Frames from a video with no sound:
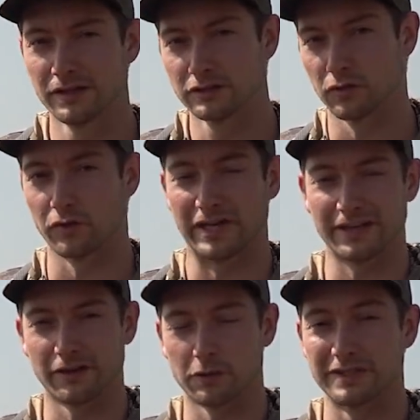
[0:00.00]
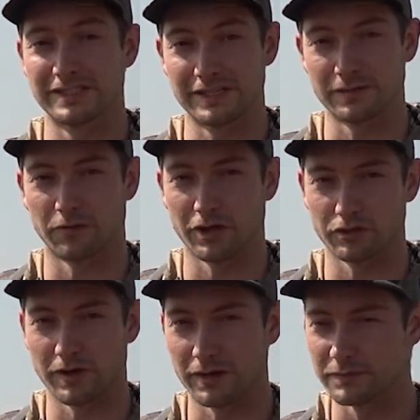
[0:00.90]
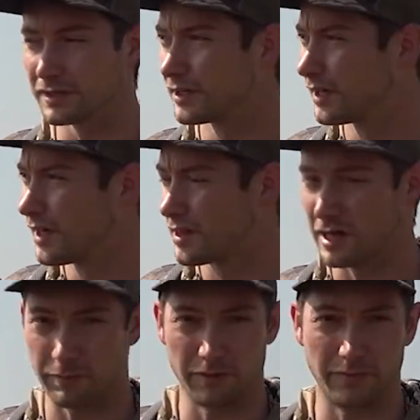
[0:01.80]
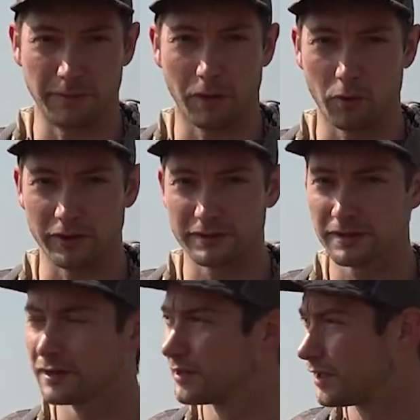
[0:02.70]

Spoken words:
So if we get in there and we see some fresh rubs, that'd be a big bonus.